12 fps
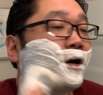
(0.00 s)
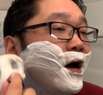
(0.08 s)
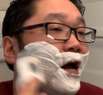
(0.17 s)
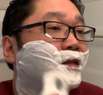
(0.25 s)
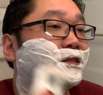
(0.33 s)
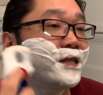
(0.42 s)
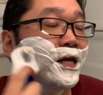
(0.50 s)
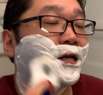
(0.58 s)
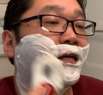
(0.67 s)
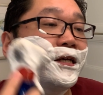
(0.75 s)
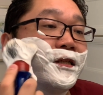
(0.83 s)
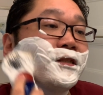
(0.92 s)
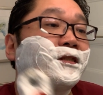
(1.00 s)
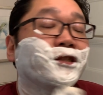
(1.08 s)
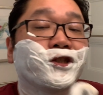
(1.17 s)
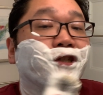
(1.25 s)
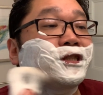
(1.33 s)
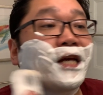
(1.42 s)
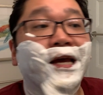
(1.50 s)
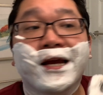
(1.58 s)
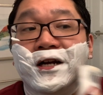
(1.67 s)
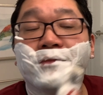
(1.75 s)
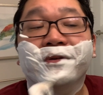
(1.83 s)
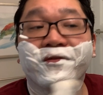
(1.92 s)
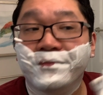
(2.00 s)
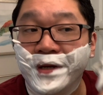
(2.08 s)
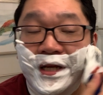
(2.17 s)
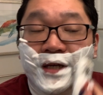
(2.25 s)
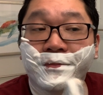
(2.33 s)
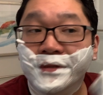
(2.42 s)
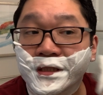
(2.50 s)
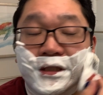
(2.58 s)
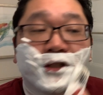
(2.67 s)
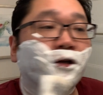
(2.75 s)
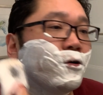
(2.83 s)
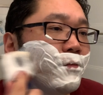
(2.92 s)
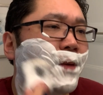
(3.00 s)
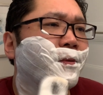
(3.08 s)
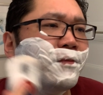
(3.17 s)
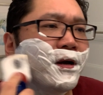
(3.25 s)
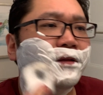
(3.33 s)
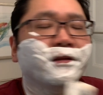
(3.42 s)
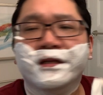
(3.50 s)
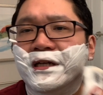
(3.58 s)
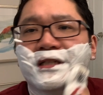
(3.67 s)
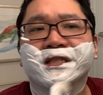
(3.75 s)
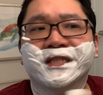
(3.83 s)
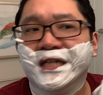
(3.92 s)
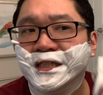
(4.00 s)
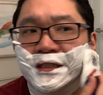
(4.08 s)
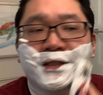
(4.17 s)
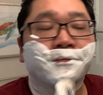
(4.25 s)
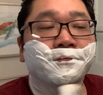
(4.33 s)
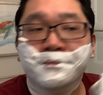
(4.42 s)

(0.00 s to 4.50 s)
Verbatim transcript: I'd say is just a hair above medium, so maybe around six